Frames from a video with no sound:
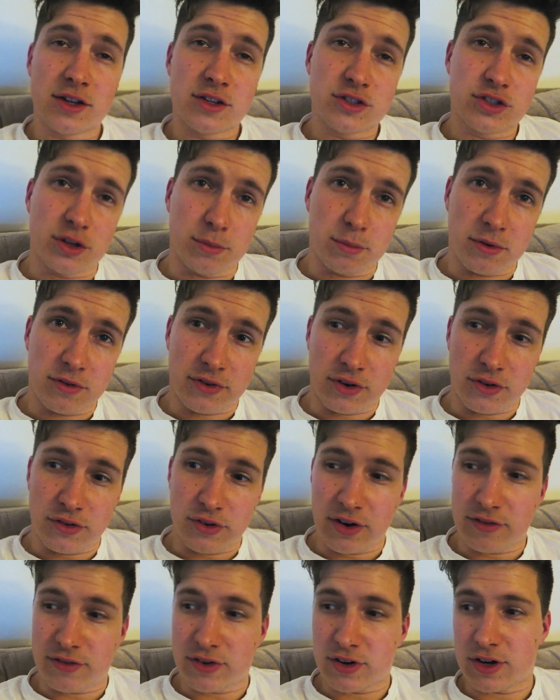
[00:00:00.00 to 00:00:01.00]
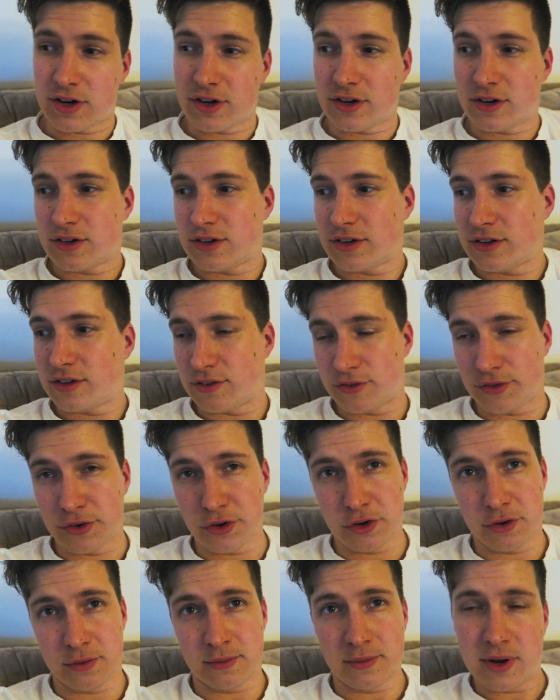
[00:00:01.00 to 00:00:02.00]
suitable for River, the
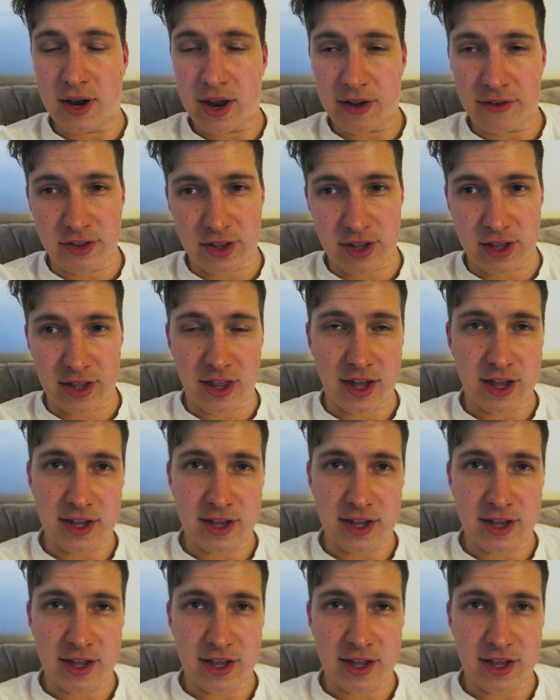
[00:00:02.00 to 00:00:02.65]
room, and everything.